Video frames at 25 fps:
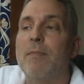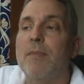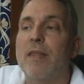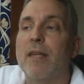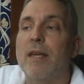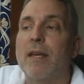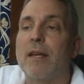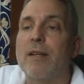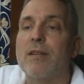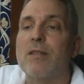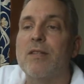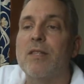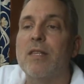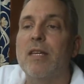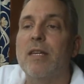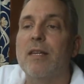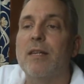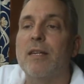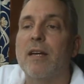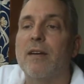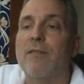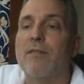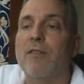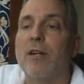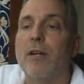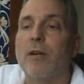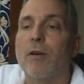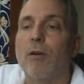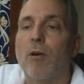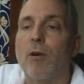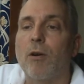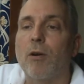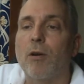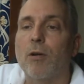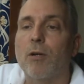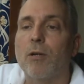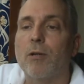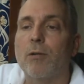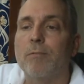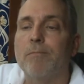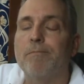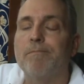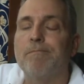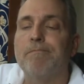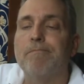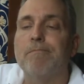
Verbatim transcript: thing as the indefinite article.